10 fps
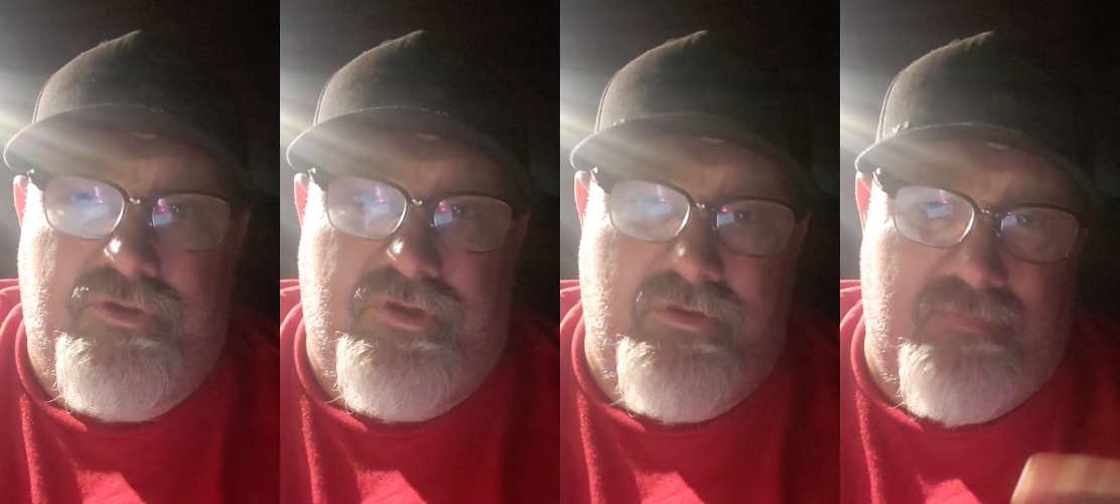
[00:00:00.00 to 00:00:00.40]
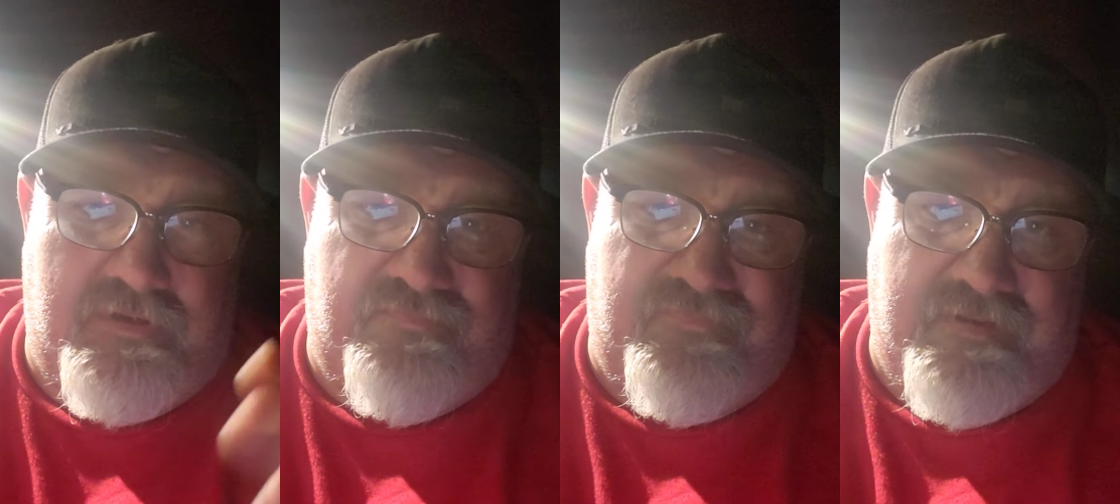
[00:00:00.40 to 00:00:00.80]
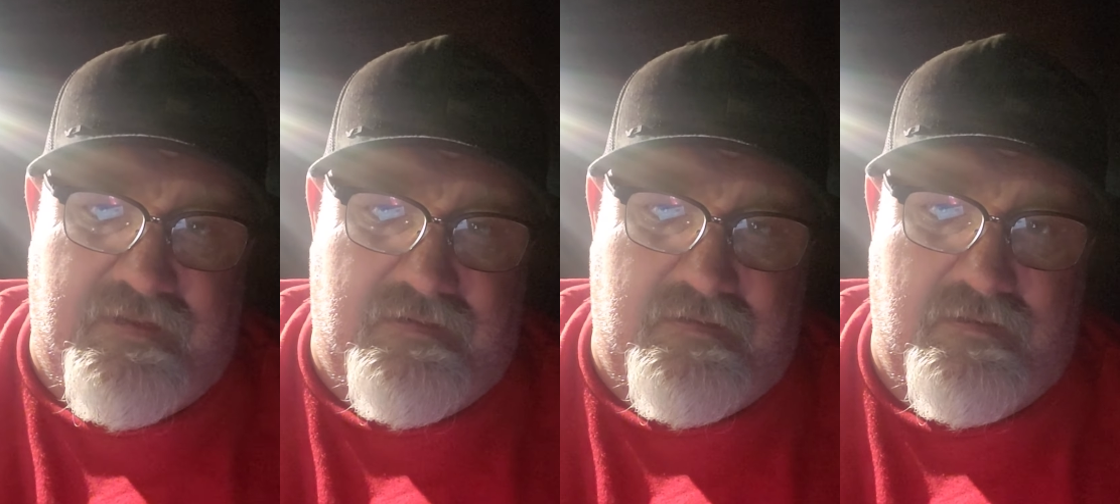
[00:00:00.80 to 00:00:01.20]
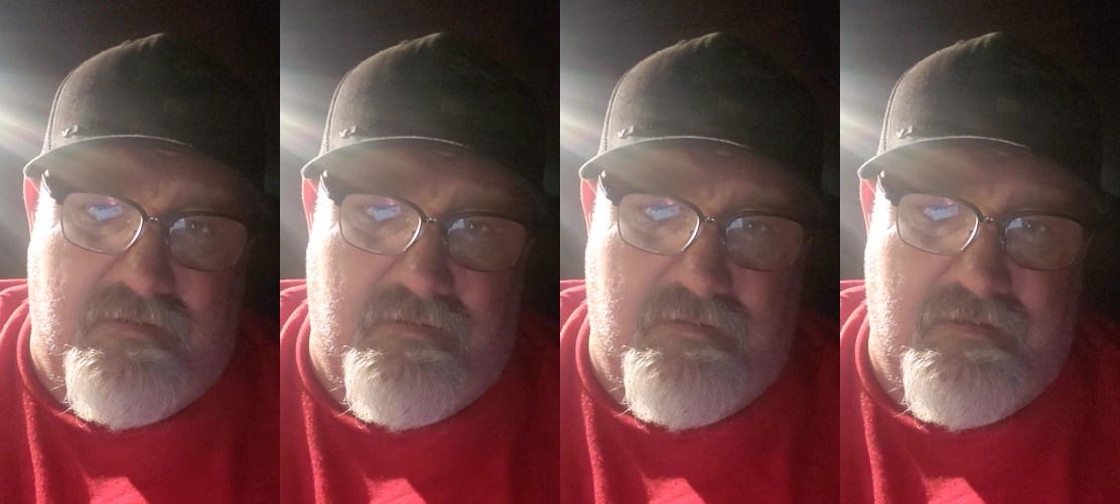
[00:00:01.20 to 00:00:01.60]
Cubic feet
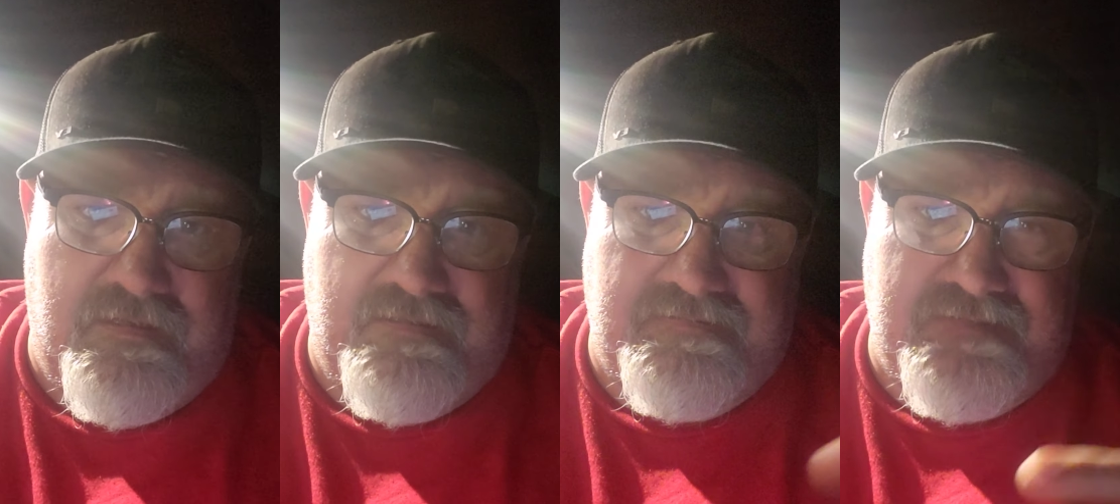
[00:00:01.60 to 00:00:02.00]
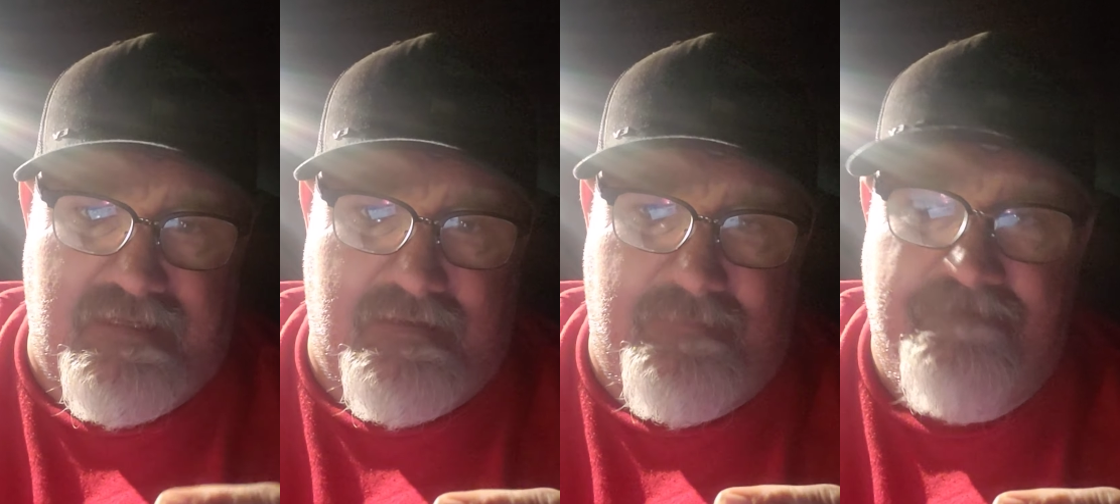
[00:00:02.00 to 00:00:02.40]
is how